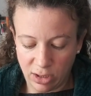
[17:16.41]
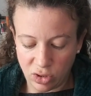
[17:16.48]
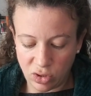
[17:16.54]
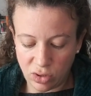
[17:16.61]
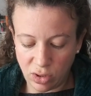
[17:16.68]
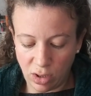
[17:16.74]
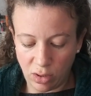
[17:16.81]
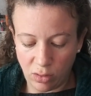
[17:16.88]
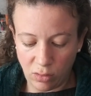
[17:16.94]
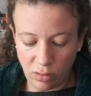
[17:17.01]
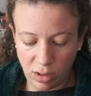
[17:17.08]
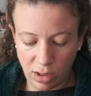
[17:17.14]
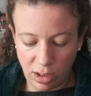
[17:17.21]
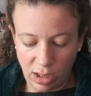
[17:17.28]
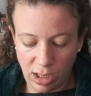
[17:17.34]
So
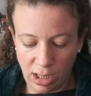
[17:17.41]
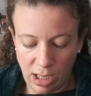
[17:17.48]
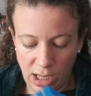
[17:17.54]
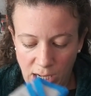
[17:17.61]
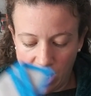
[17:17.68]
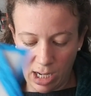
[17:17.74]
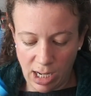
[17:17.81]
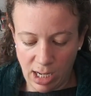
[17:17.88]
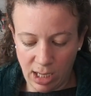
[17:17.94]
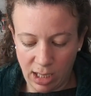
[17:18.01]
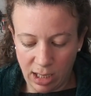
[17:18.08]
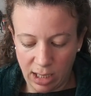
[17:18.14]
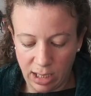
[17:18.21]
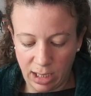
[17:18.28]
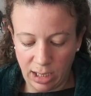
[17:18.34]

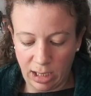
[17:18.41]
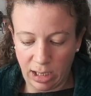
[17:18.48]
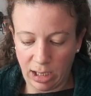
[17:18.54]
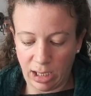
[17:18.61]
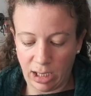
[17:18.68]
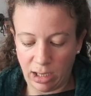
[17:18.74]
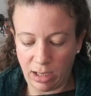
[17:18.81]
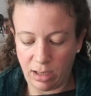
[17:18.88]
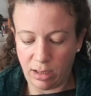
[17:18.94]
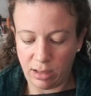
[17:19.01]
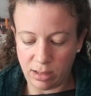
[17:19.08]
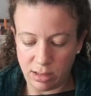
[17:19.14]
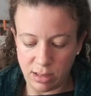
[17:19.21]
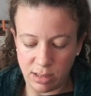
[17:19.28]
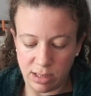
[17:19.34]
I
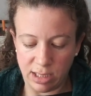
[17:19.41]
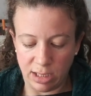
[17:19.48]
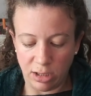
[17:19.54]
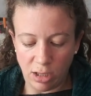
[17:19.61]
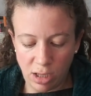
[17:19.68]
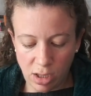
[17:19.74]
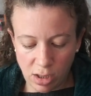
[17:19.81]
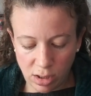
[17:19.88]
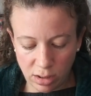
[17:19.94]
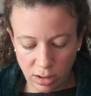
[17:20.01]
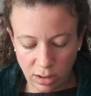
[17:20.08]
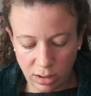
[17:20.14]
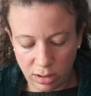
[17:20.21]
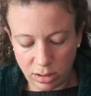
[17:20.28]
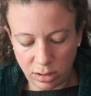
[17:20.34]
did it all
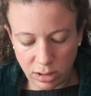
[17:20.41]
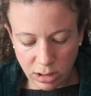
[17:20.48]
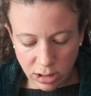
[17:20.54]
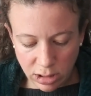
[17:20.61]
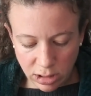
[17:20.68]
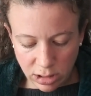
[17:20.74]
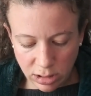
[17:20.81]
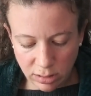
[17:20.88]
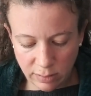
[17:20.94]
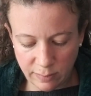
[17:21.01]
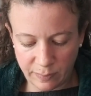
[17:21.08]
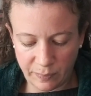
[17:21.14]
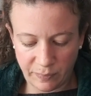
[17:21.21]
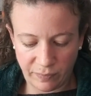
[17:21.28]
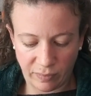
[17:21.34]

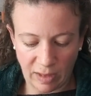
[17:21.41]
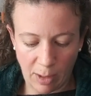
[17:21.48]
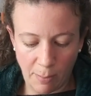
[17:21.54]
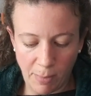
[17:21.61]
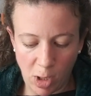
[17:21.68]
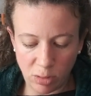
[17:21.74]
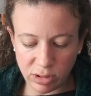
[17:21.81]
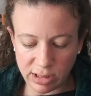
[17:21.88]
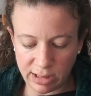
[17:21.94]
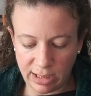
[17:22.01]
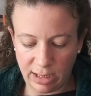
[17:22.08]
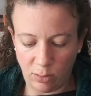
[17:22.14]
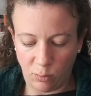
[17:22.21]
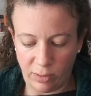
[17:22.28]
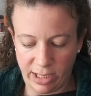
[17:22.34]
mostly
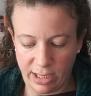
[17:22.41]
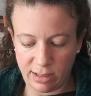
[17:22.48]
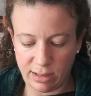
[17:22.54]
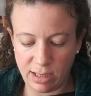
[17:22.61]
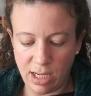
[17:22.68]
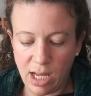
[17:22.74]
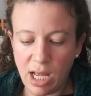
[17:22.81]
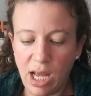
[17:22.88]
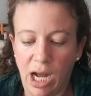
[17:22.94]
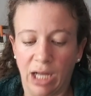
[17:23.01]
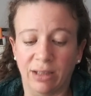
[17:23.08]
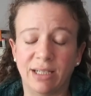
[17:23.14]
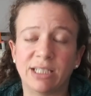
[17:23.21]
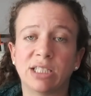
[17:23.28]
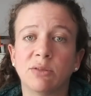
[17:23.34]
in weeks,
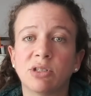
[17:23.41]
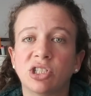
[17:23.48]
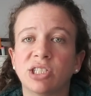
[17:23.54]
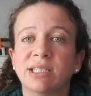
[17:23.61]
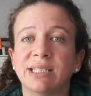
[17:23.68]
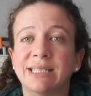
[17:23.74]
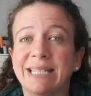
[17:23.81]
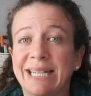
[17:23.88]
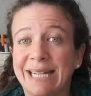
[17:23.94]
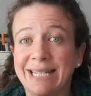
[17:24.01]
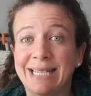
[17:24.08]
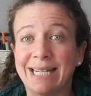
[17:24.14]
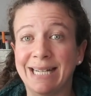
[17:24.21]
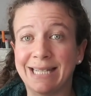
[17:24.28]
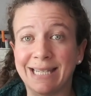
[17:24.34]
unless there was just a
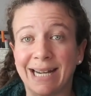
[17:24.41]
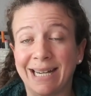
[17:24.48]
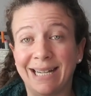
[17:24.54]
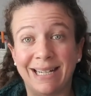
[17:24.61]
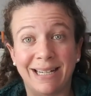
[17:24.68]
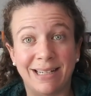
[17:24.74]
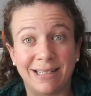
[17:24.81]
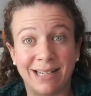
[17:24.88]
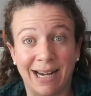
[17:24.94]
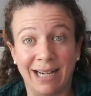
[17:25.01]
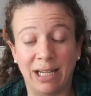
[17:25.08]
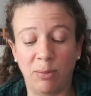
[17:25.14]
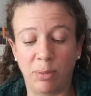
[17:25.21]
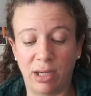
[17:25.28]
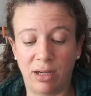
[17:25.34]
teeny
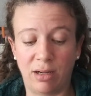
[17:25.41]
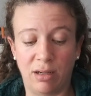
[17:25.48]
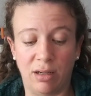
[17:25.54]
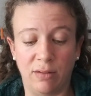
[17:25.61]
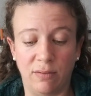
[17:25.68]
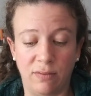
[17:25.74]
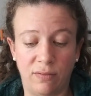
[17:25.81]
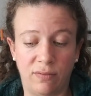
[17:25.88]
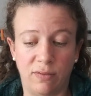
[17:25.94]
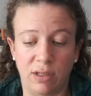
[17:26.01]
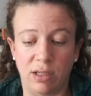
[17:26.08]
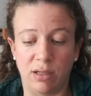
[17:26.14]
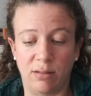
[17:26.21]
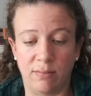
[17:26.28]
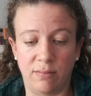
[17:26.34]
tiny bit of
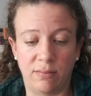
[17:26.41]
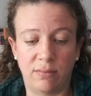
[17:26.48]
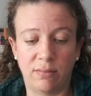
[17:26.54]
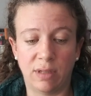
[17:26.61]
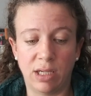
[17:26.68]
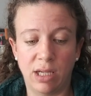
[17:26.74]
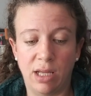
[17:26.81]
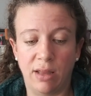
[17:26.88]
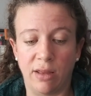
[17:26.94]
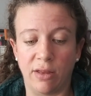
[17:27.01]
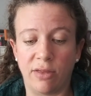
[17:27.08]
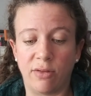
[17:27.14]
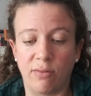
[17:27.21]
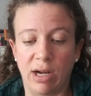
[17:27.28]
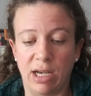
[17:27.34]
the
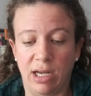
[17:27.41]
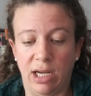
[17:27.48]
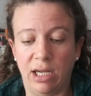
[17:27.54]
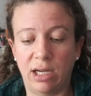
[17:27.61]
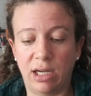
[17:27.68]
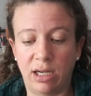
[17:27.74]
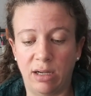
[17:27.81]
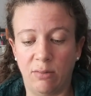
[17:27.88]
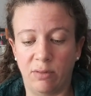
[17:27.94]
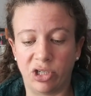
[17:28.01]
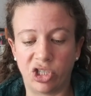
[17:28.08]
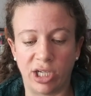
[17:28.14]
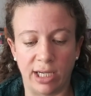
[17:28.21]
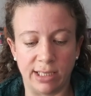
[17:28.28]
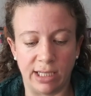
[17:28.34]
thread needed, in
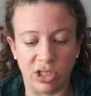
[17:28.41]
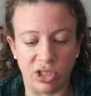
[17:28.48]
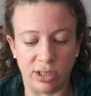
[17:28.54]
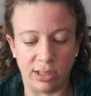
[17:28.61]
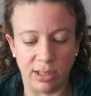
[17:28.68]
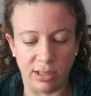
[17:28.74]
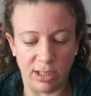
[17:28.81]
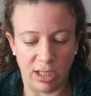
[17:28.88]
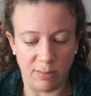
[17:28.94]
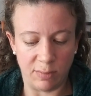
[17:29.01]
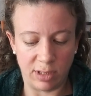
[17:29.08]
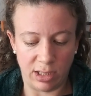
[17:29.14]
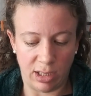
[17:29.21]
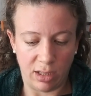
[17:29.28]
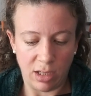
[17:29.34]
which case I just did
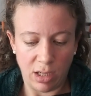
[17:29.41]
DMC.